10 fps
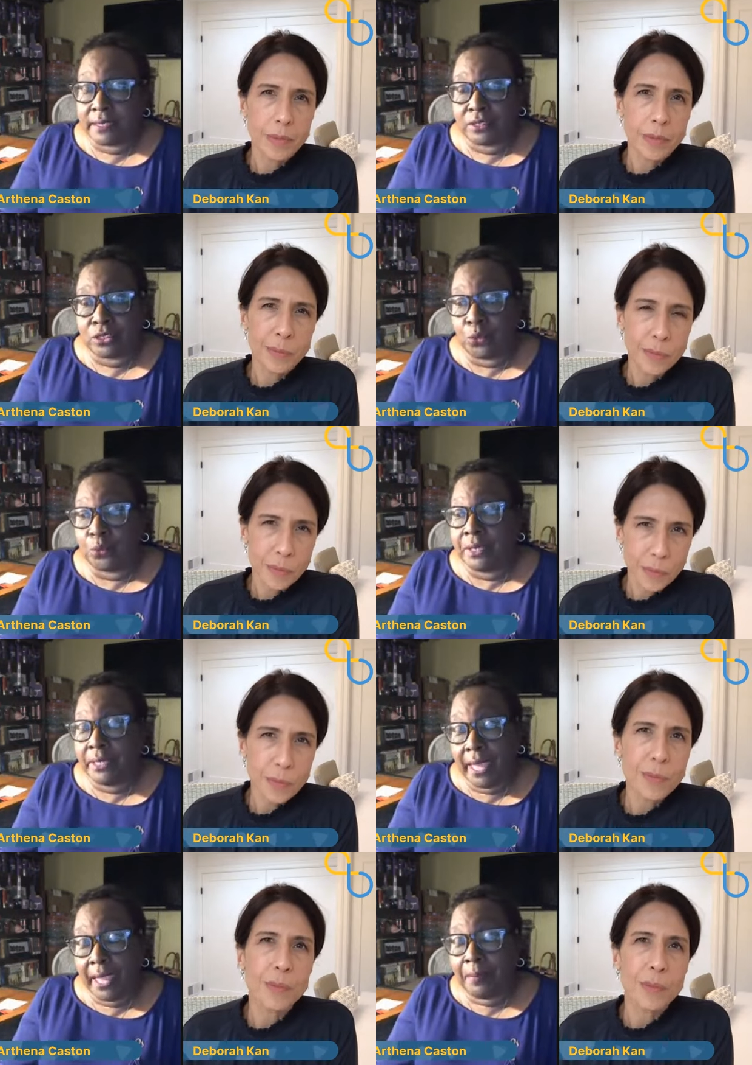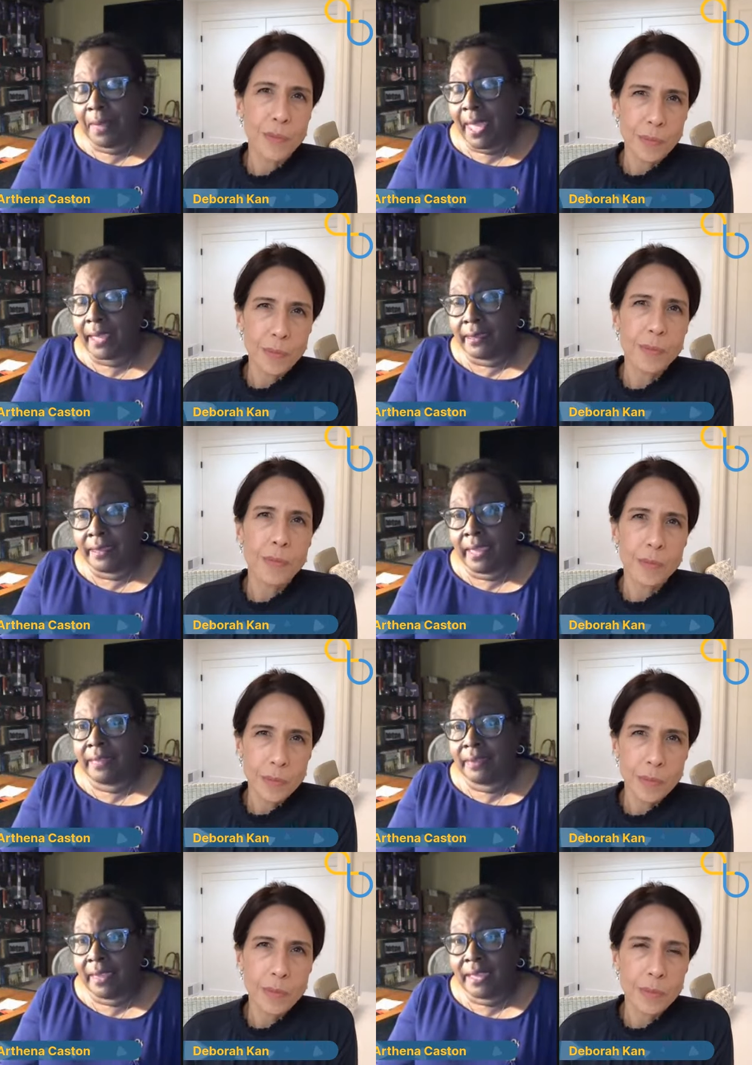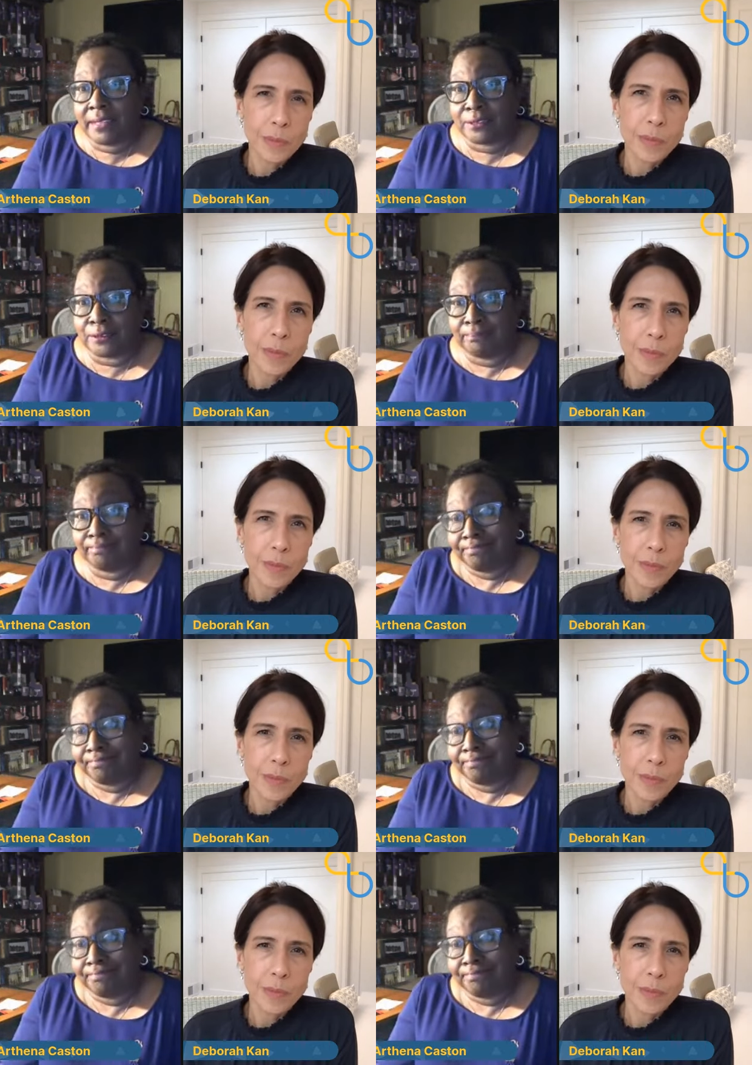Speaker 1: And so when he came back, he had the answer.